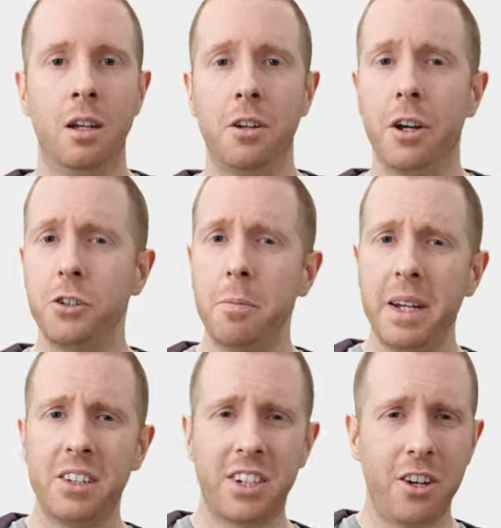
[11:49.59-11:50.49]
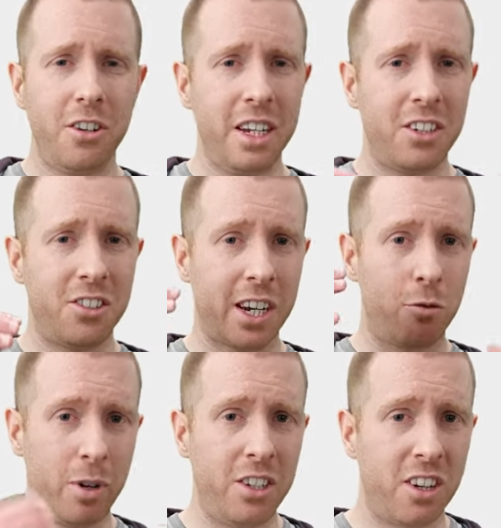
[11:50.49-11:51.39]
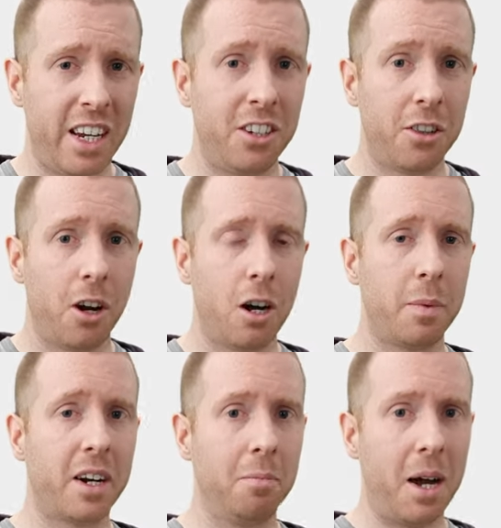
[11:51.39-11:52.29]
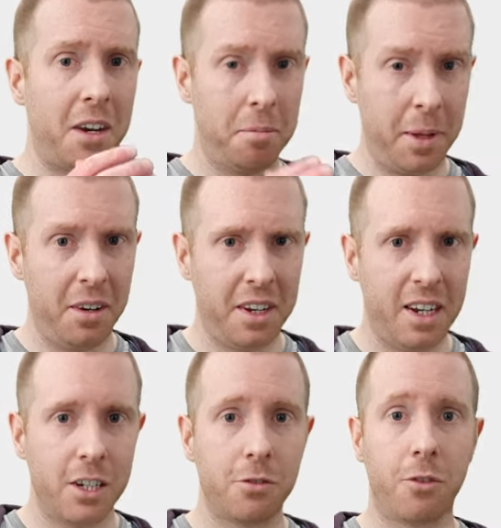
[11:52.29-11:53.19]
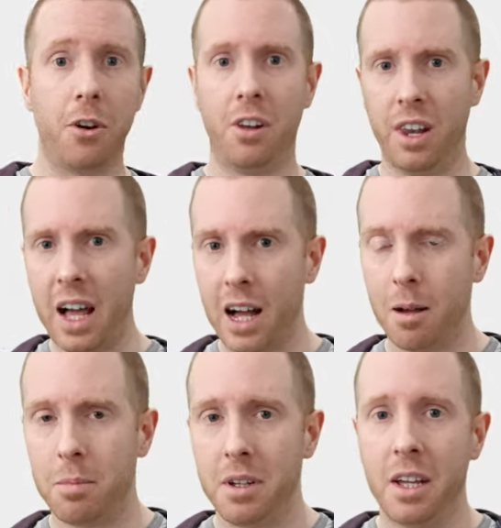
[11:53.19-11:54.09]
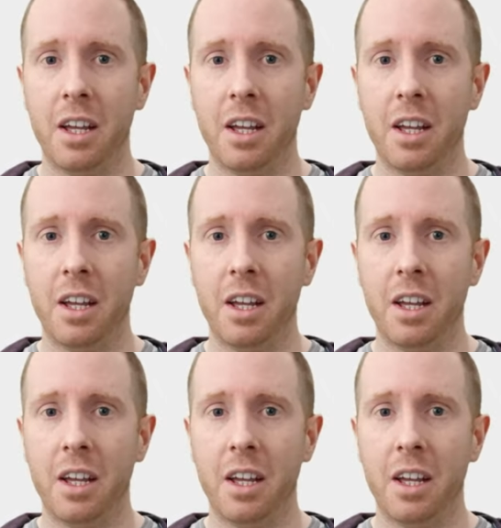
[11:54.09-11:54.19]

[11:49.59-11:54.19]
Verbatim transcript: Now, I don't mean to say you need to stick rigidly to the hardware compatibility list for a lab.